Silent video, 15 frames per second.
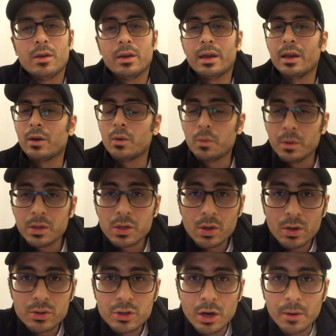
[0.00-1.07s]
You can quit
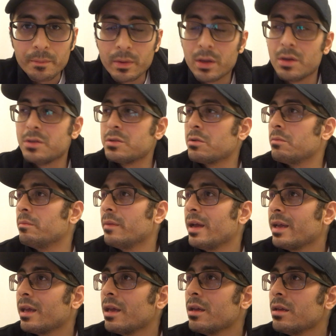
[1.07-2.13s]
your job because you're
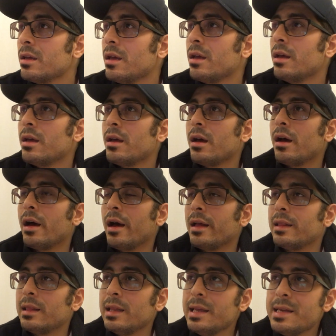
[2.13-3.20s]
making
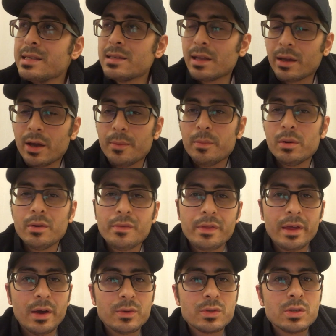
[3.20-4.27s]
at least a couple of
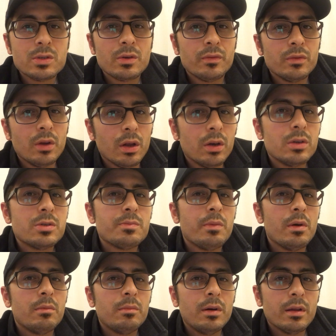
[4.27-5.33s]
thousands of dollars
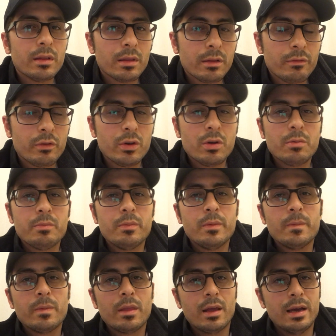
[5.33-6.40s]
per month for your,
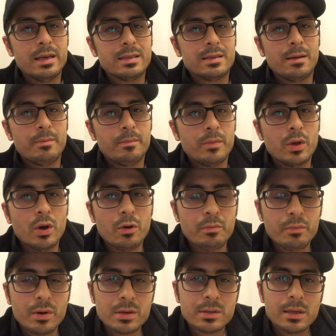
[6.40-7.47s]
as a
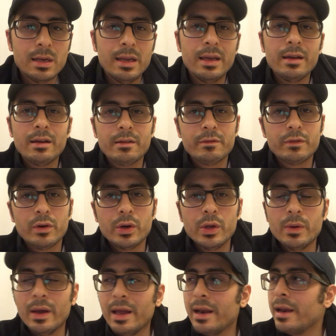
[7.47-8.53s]
personal income for
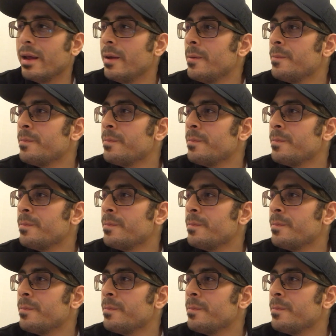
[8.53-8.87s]
you, and